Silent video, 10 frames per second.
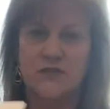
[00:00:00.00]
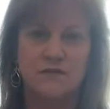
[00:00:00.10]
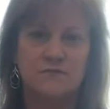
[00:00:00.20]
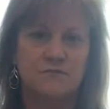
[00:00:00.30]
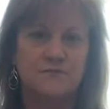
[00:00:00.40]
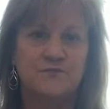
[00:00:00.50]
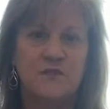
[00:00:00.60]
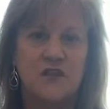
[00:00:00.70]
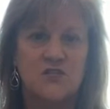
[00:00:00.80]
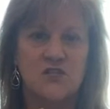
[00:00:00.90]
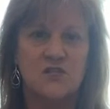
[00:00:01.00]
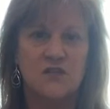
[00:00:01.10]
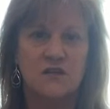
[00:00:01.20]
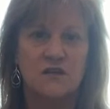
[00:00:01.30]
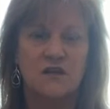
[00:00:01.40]
and it's just
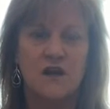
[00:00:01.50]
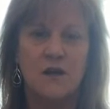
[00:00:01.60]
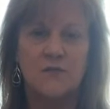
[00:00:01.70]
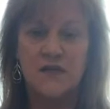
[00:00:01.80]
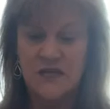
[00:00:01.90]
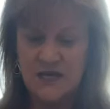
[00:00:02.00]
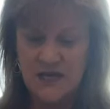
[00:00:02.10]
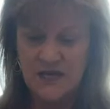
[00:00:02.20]
a copy.